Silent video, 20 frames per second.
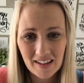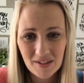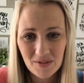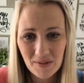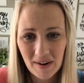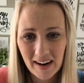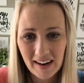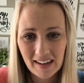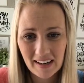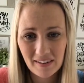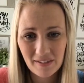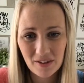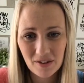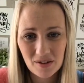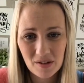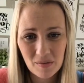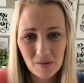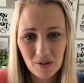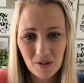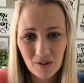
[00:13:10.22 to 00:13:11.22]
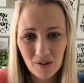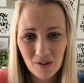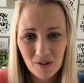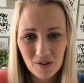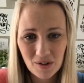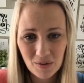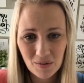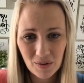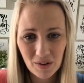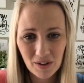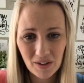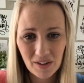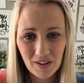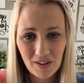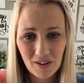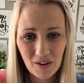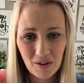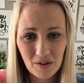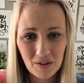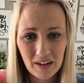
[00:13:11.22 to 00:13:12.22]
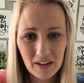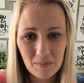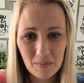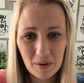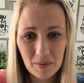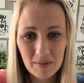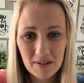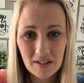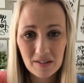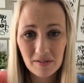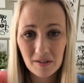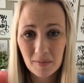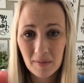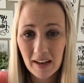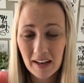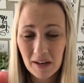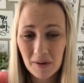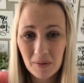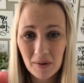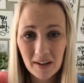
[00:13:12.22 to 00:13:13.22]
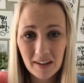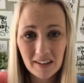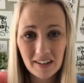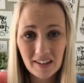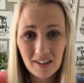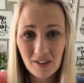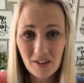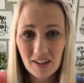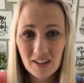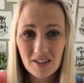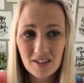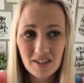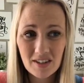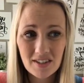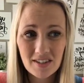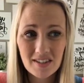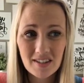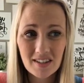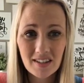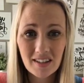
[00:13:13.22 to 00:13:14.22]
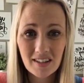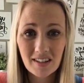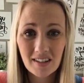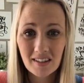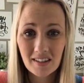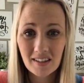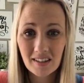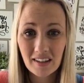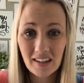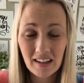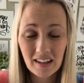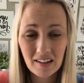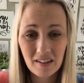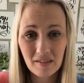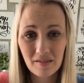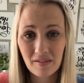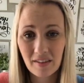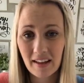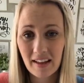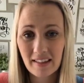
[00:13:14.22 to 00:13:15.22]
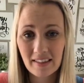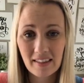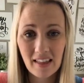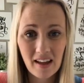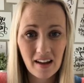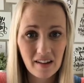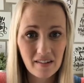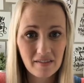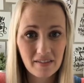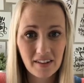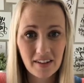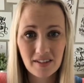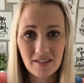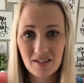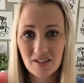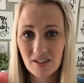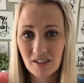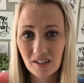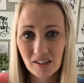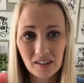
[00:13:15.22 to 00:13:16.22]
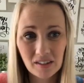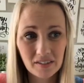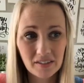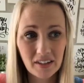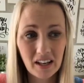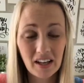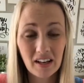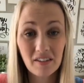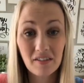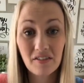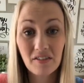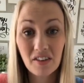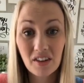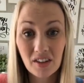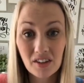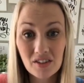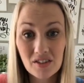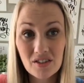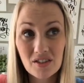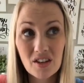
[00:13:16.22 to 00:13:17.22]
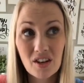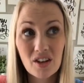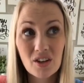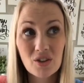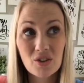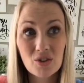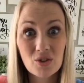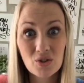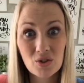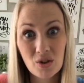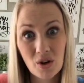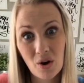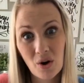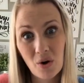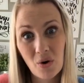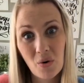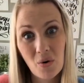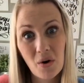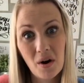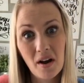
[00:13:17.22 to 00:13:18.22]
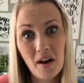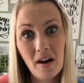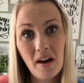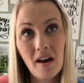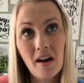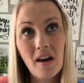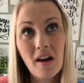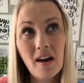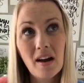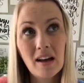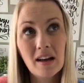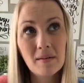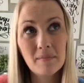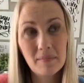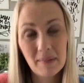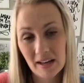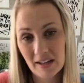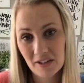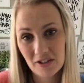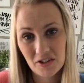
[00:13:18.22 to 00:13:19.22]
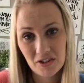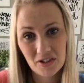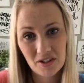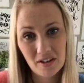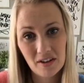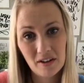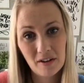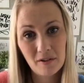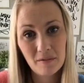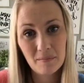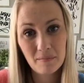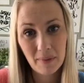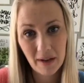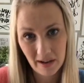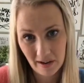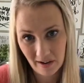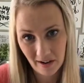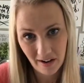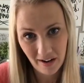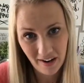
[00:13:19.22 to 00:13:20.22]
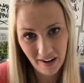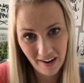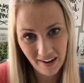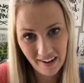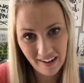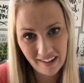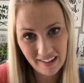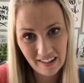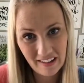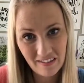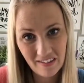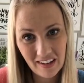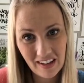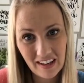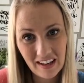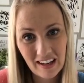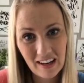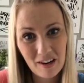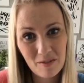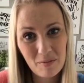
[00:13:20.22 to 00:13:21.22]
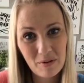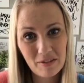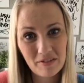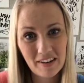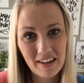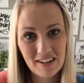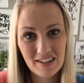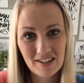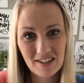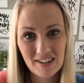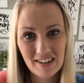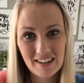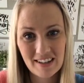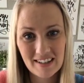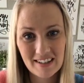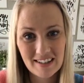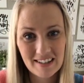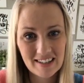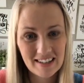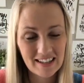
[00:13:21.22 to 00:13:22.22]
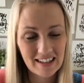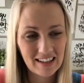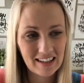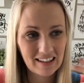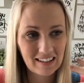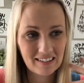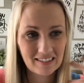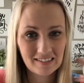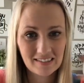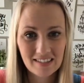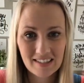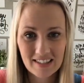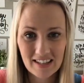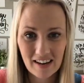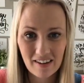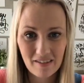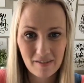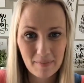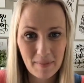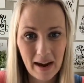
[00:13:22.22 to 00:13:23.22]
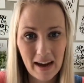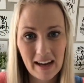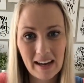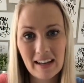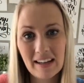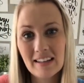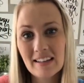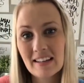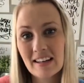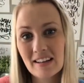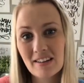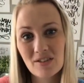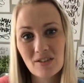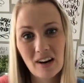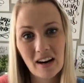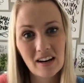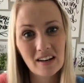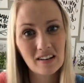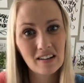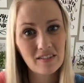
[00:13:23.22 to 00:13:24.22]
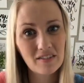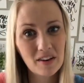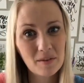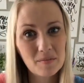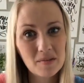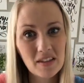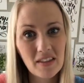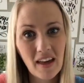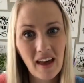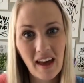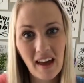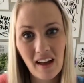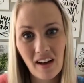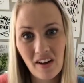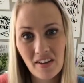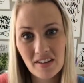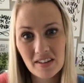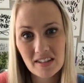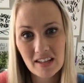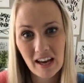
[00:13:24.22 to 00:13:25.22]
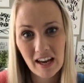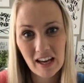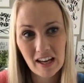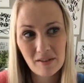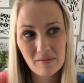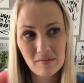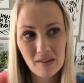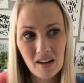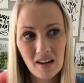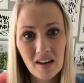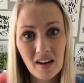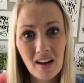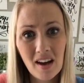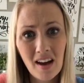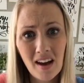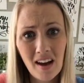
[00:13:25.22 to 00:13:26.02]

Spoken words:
that's right. If you're someone who knows your worth, you don't need permission from anyone. You can just give and love and serve, and it feels so much better. Living in a perfectionistic state of mind and trying to live up to that all the time,